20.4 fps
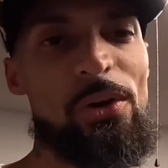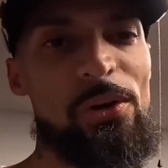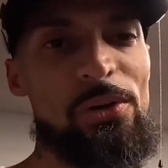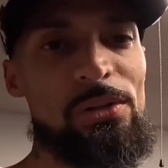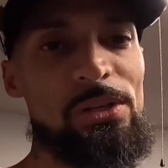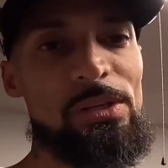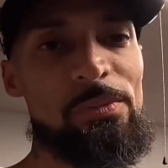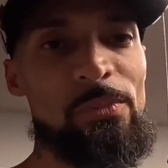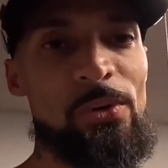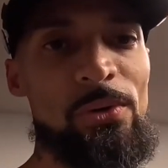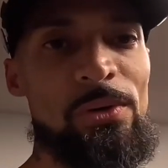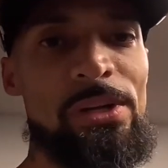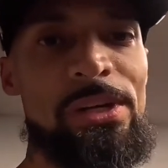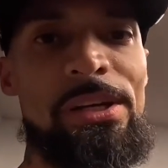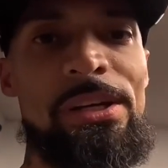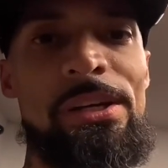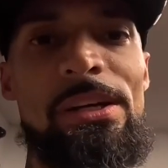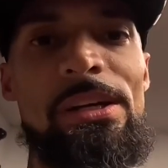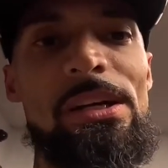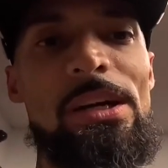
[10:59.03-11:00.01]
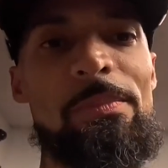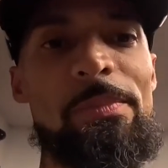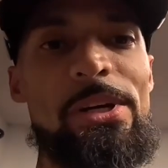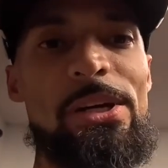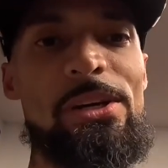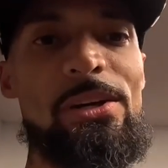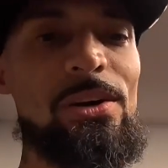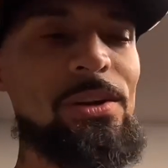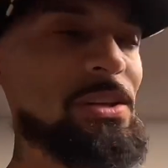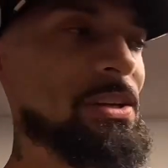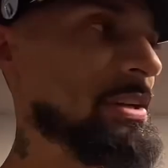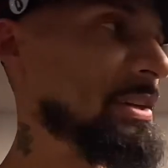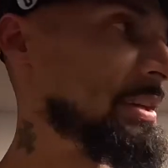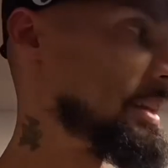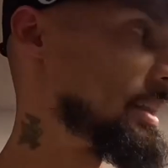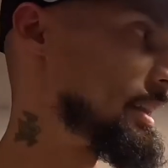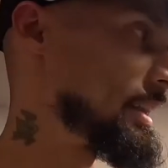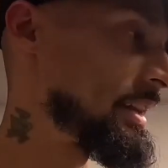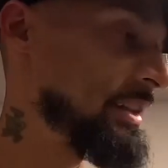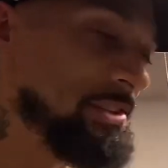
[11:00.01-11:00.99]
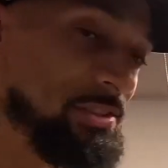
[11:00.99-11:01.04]
early morning. I'm gonna call it a
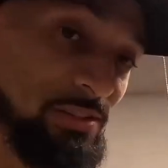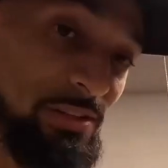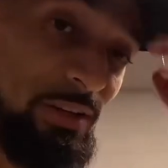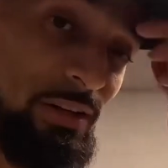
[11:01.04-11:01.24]
night. I just